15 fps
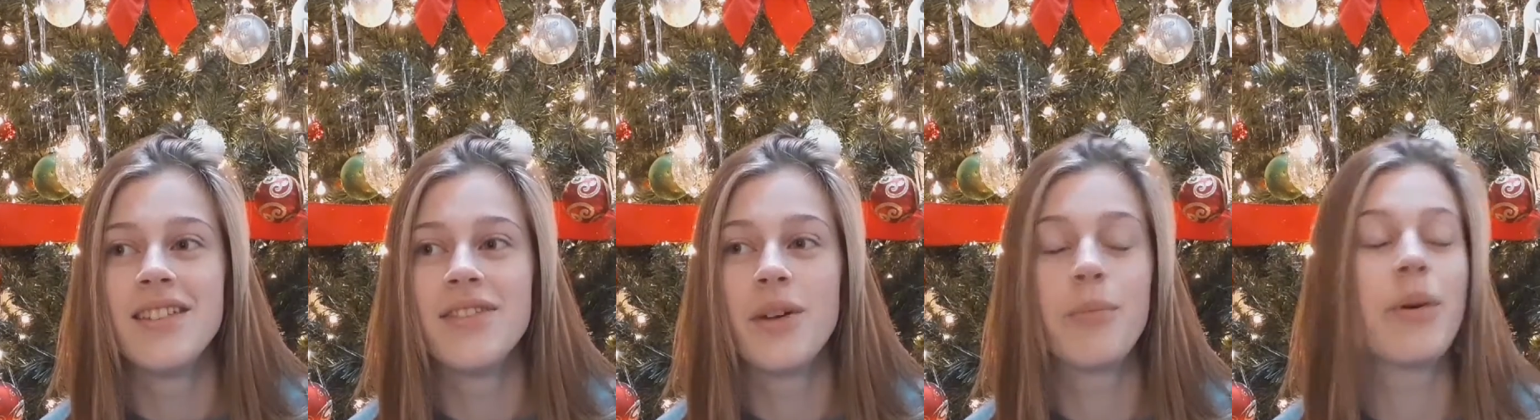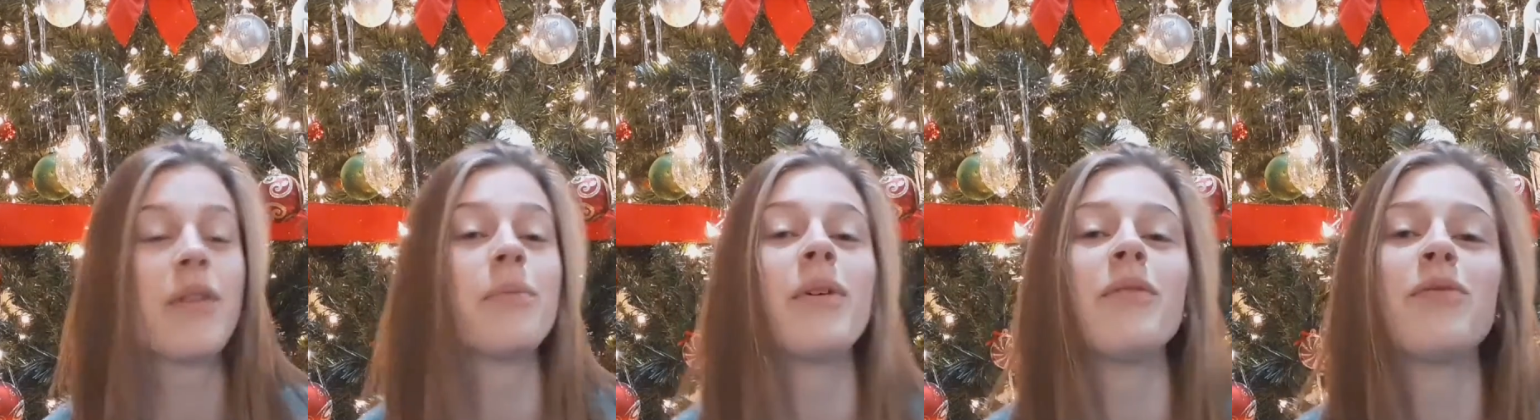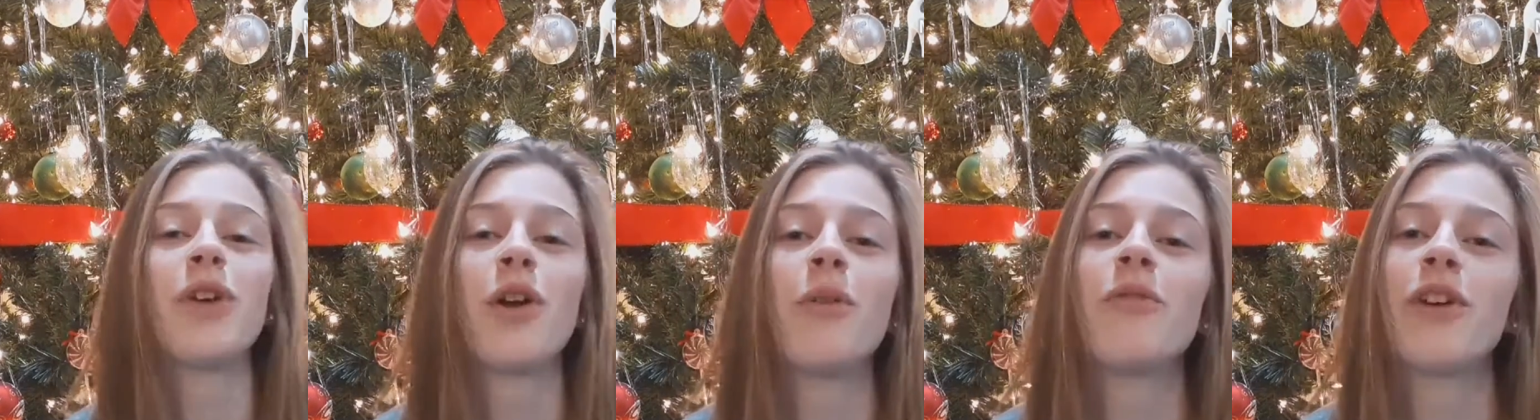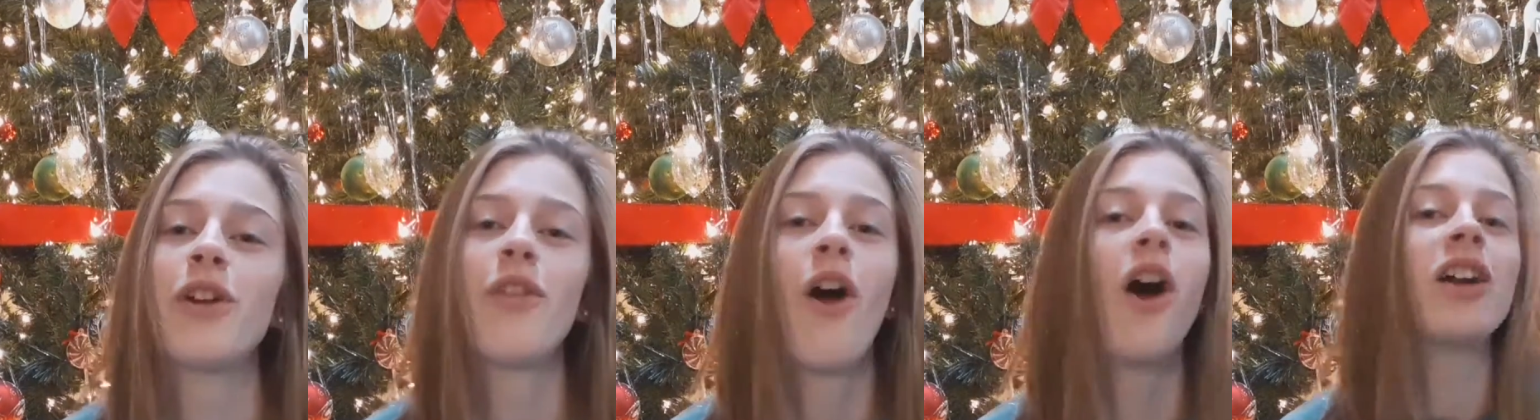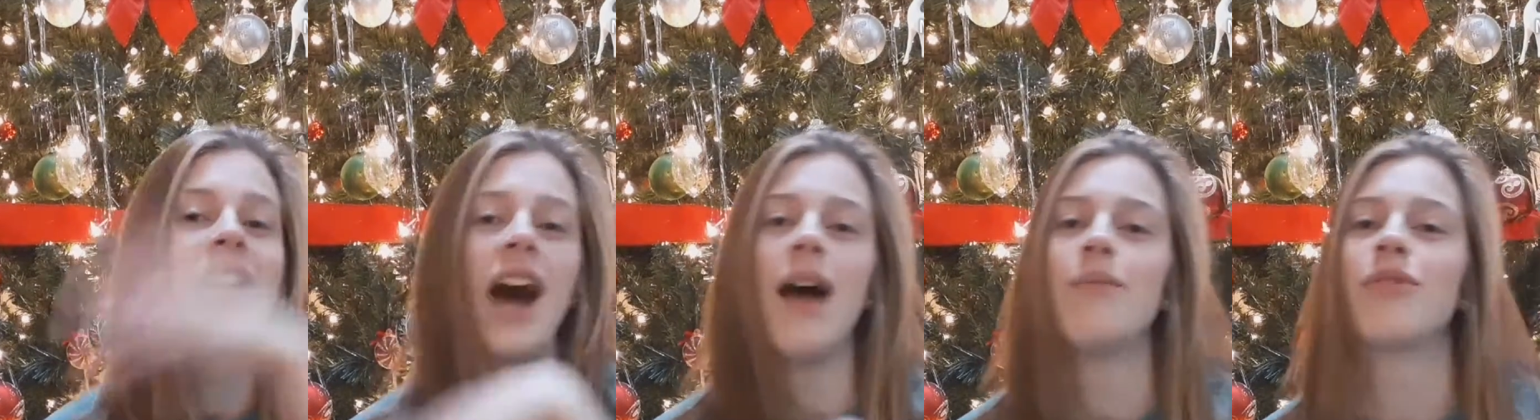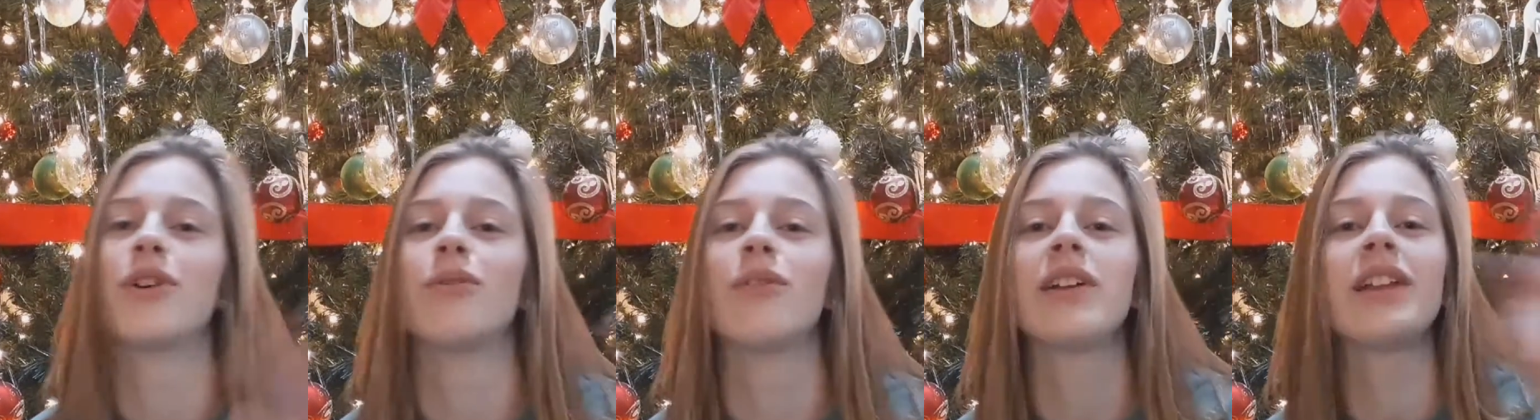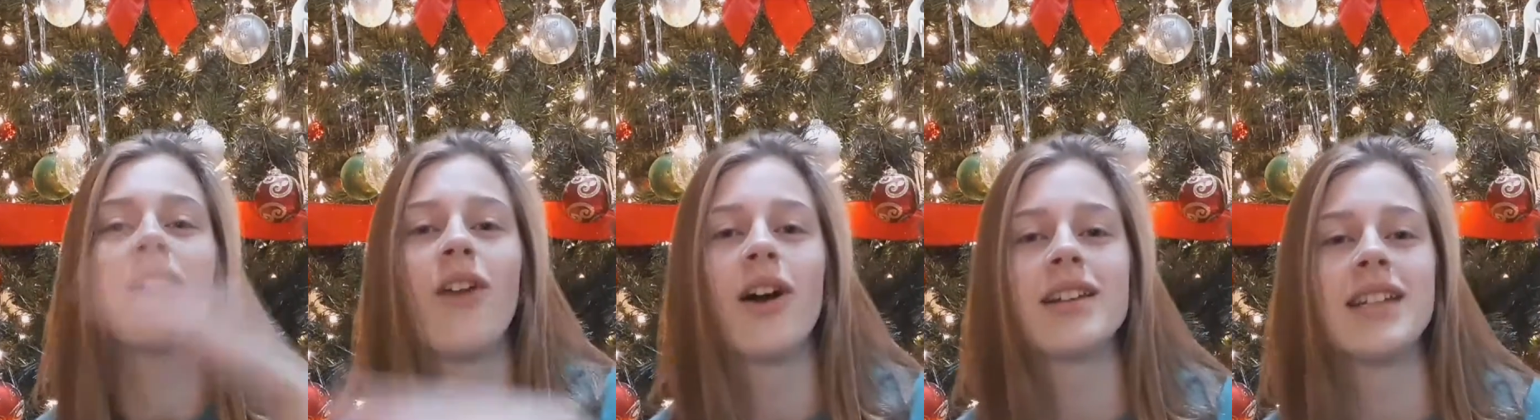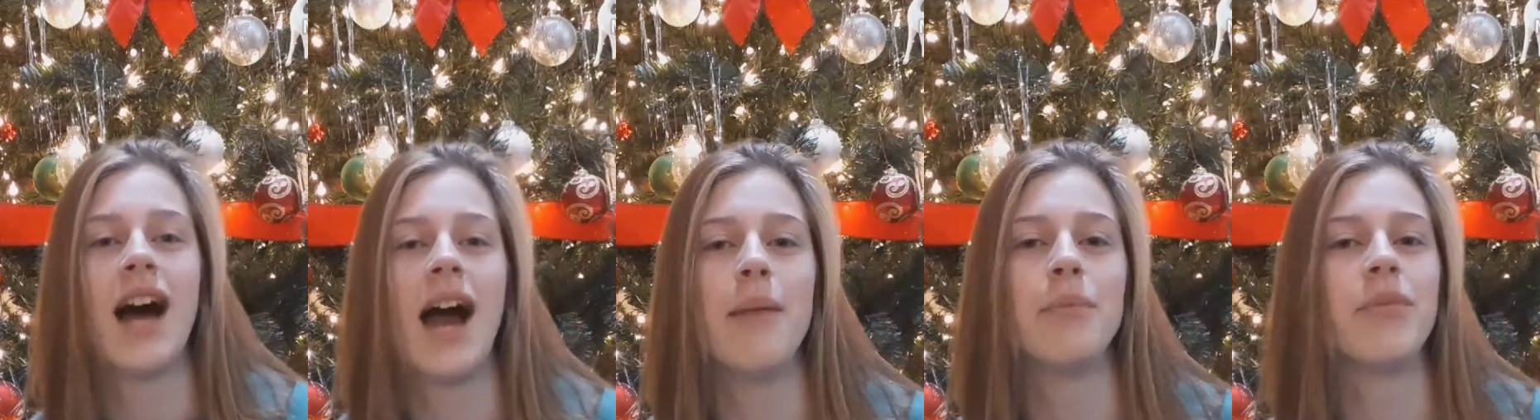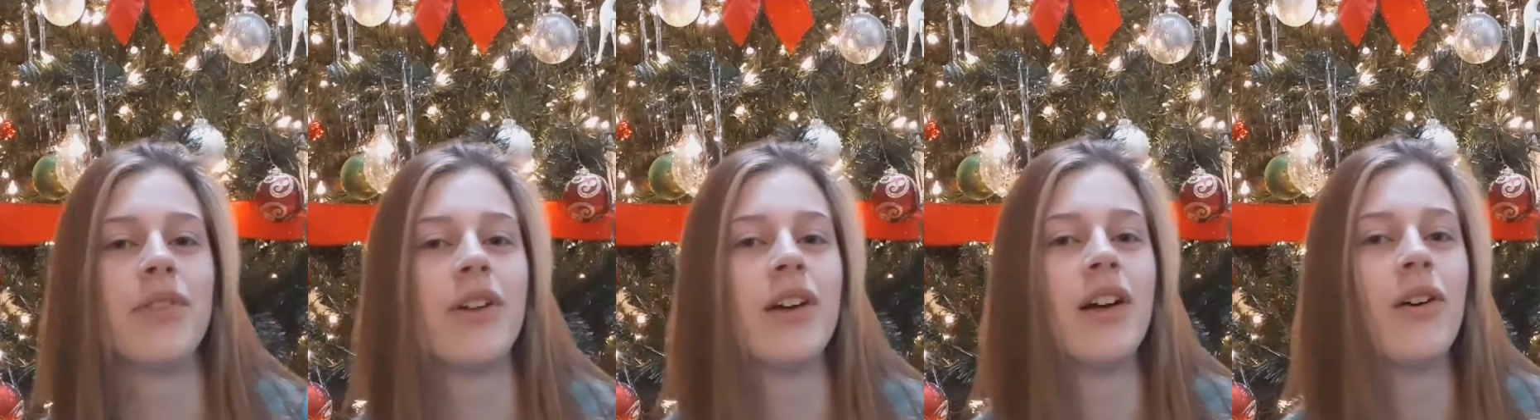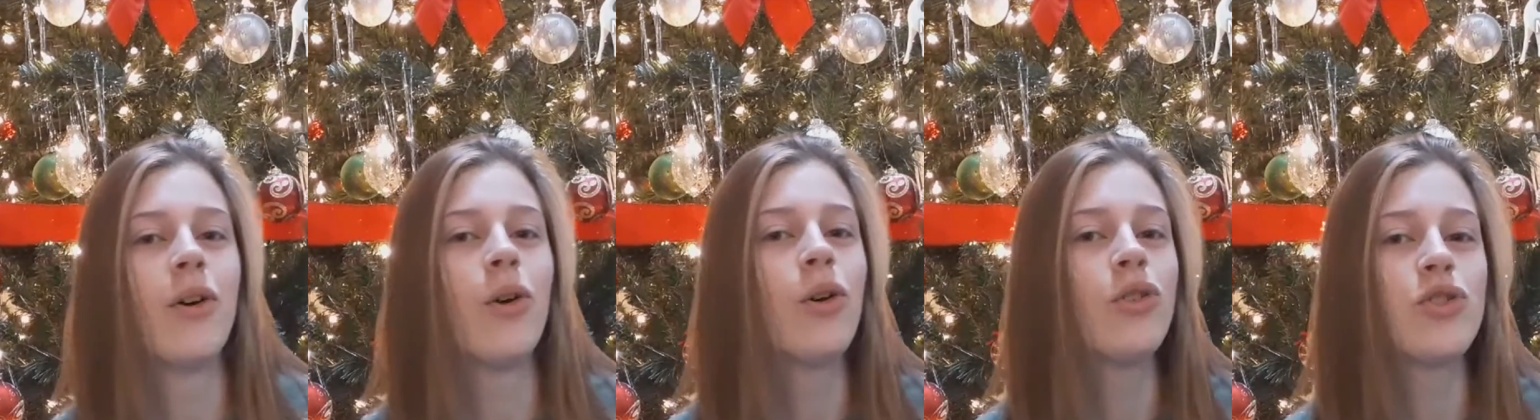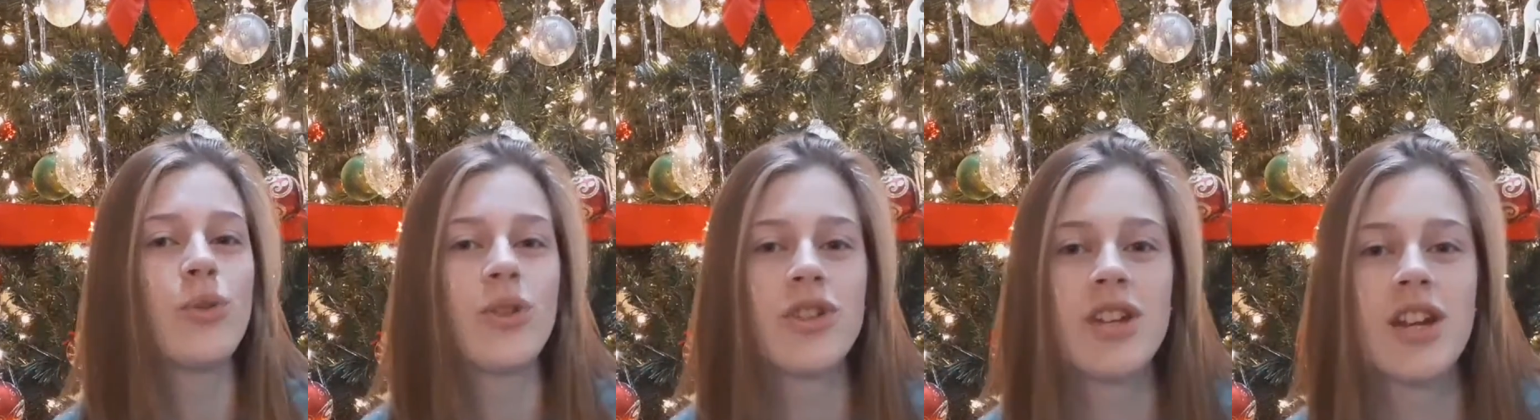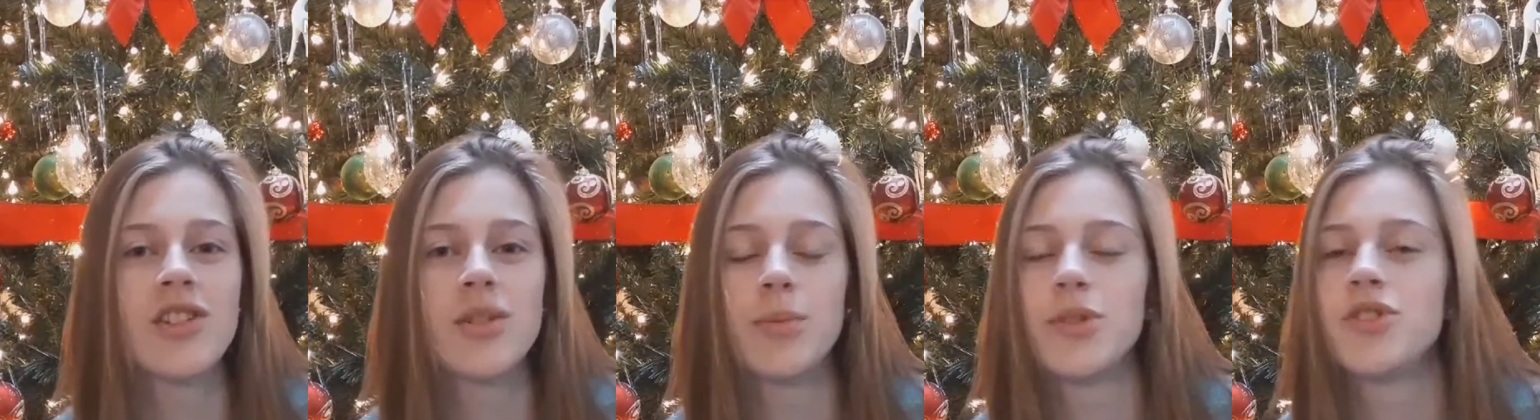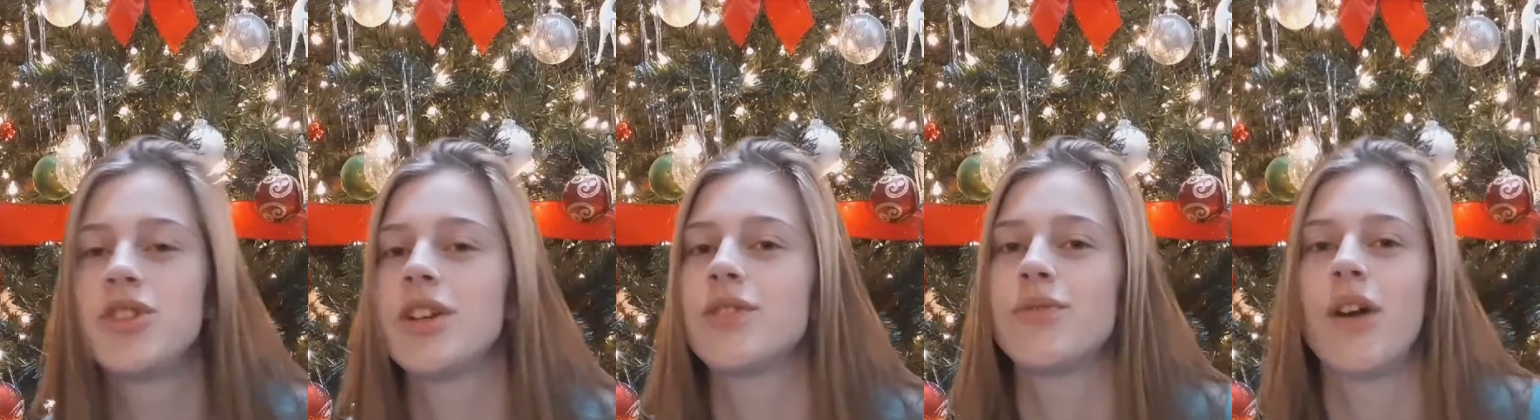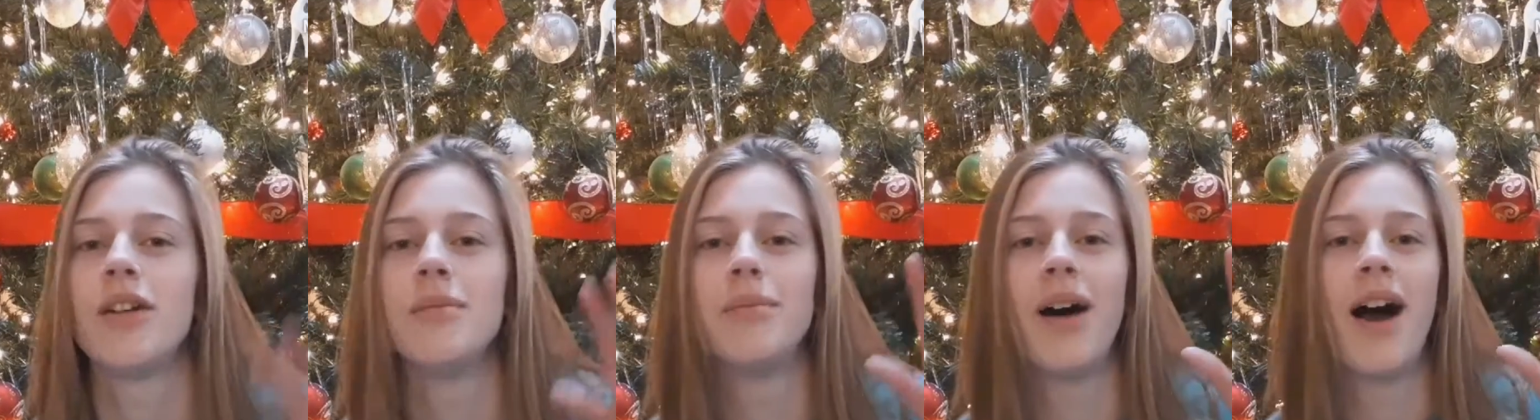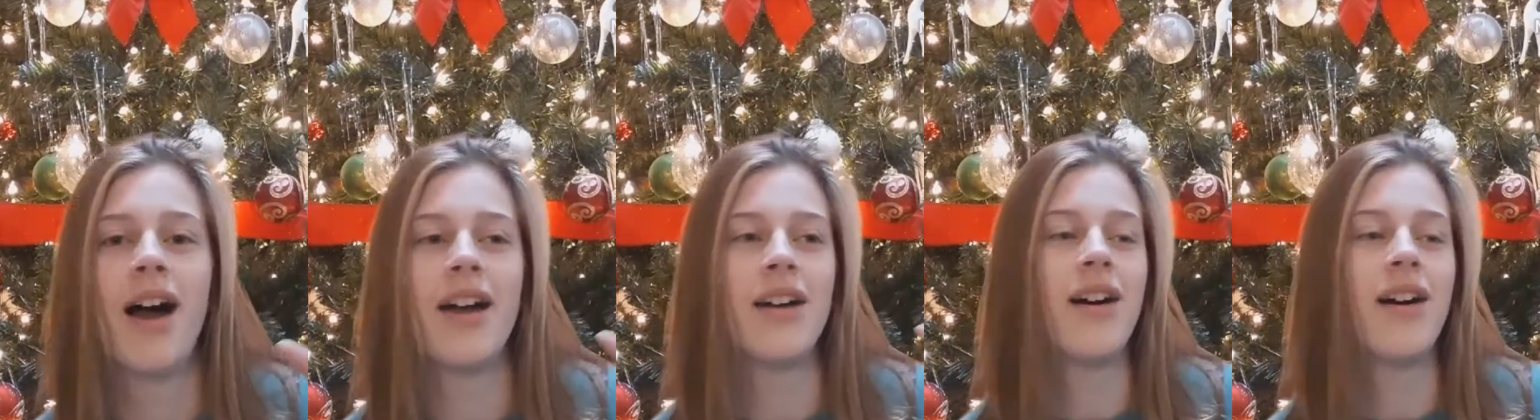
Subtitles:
but for a long time, for a really long time, the whole Jewish nation was just run by